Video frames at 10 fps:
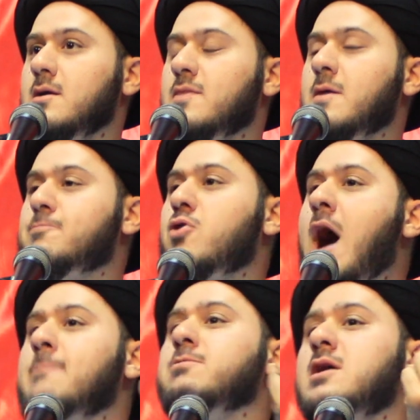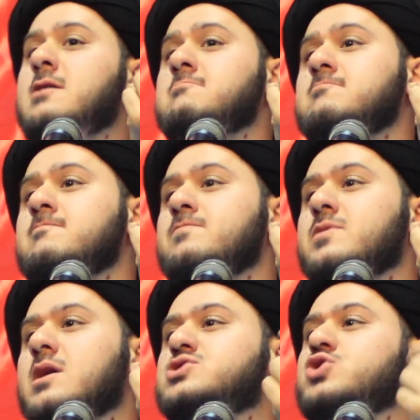The problem
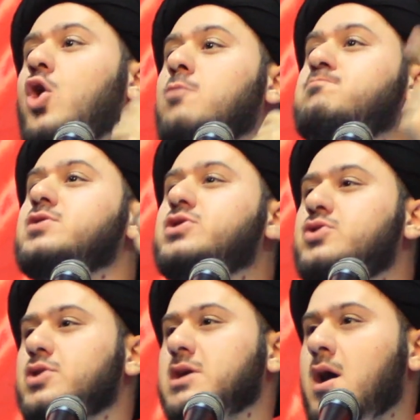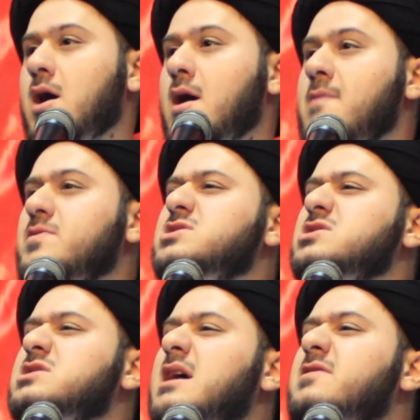is hubb al-dunya. And
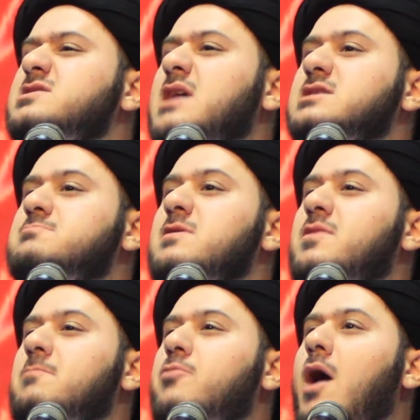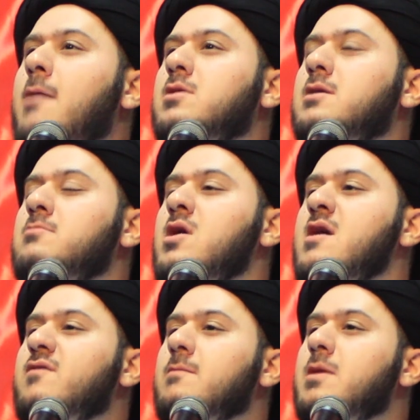this has been the problem
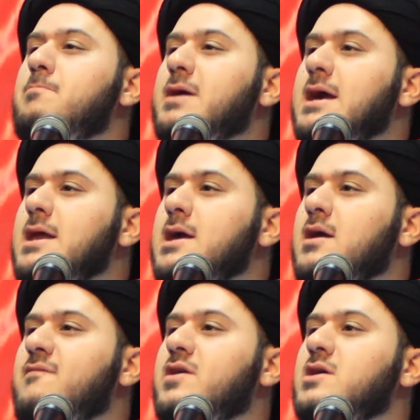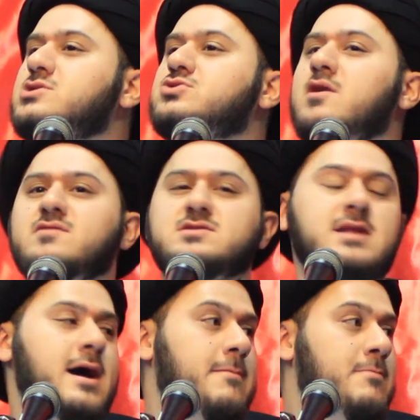from the beginning of the history of
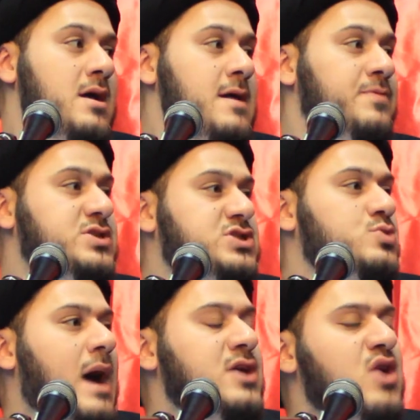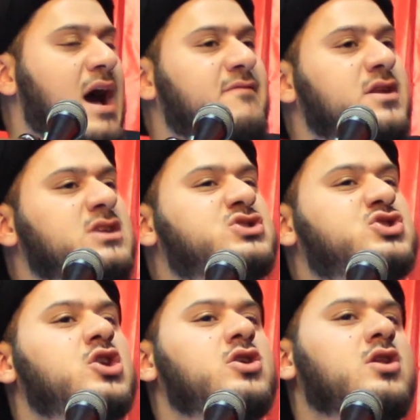Islam. This is why you have an
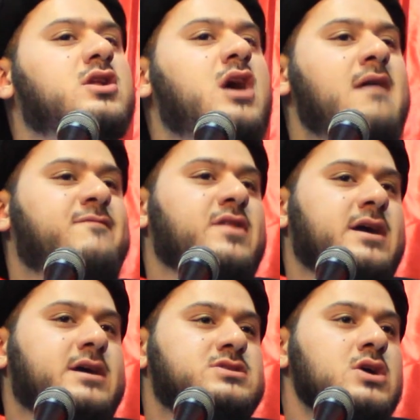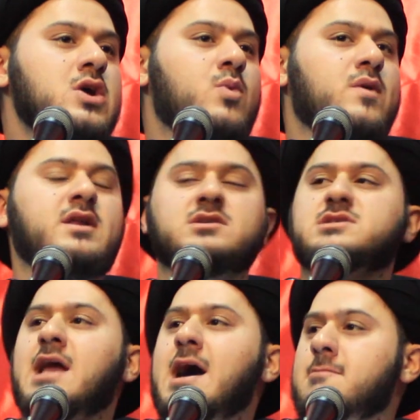internal conflict within
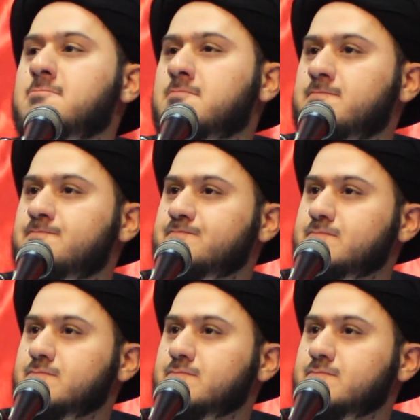Islam.